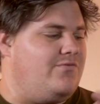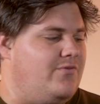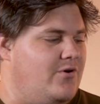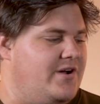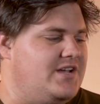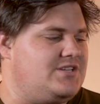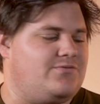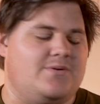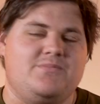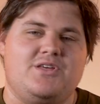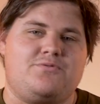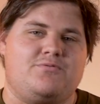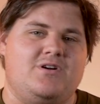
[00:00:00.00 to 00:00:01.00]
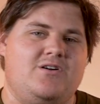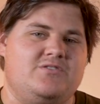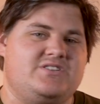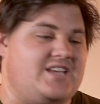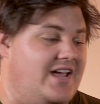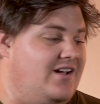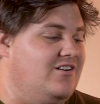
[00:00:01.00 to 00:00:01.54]
voice from the throne
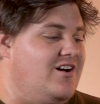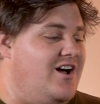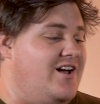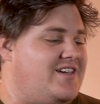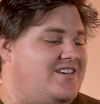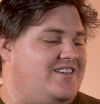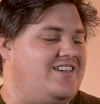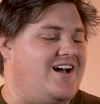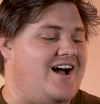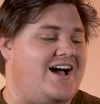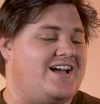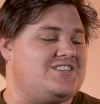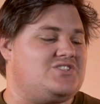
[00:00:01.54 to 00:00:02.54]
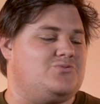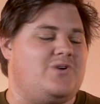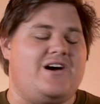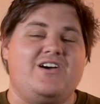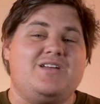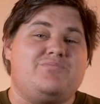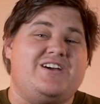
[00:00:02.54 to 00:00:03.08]
saying, look, God's
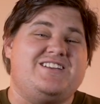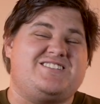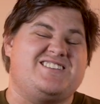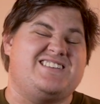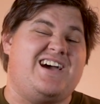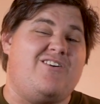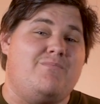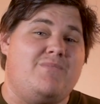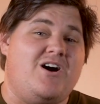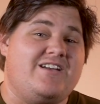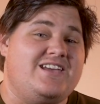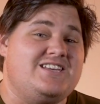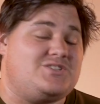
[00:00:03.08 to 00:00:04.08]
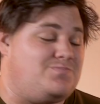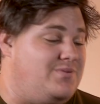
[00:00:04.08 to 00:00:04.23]
dwelling place is now among his